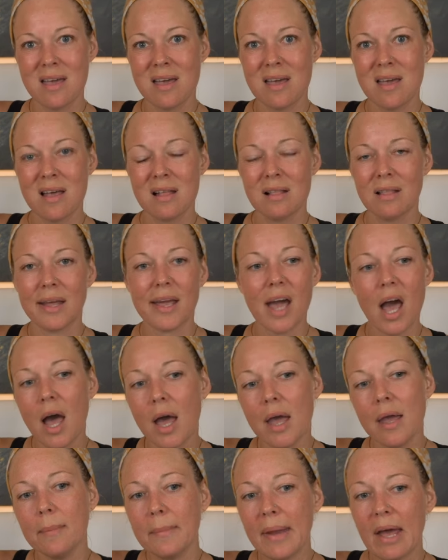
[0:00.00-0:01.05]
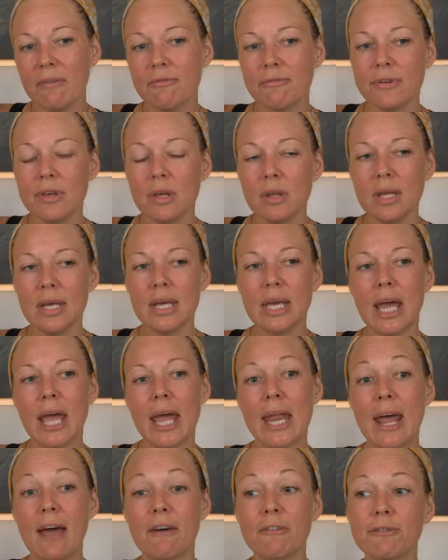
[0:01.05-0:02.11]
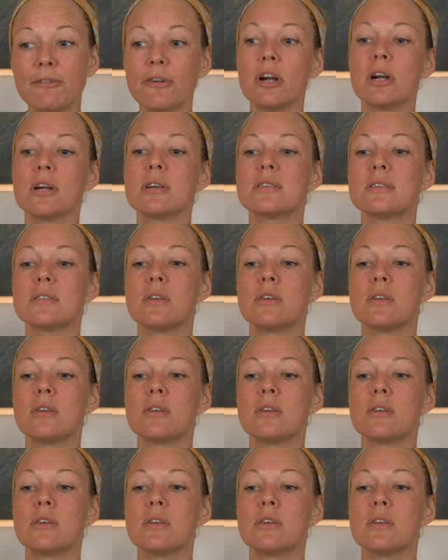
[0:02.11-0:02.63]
Like, I am not feeling it. And at first,